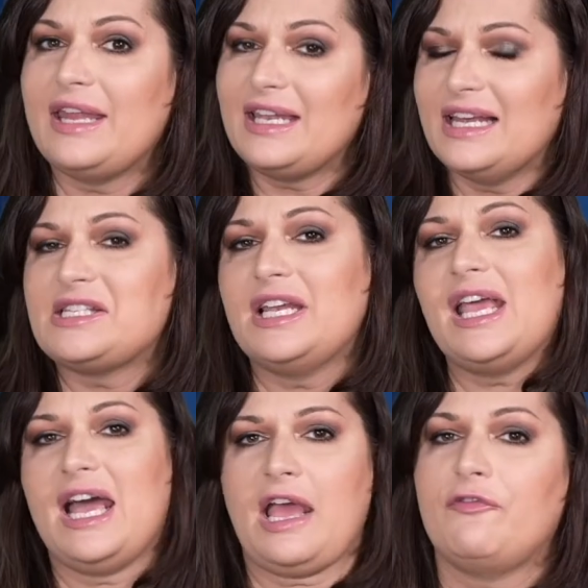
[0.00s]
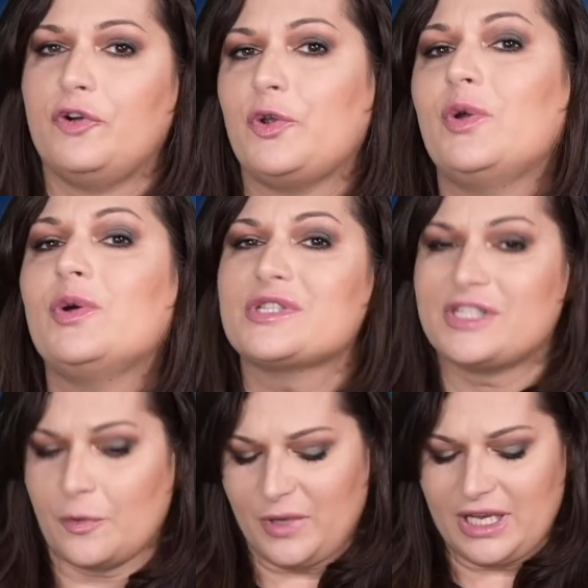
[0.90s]
lastly, I have for you
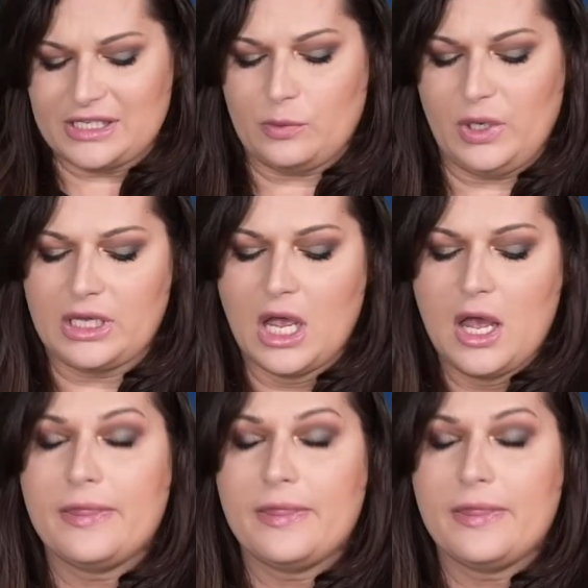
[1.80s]
something sweet,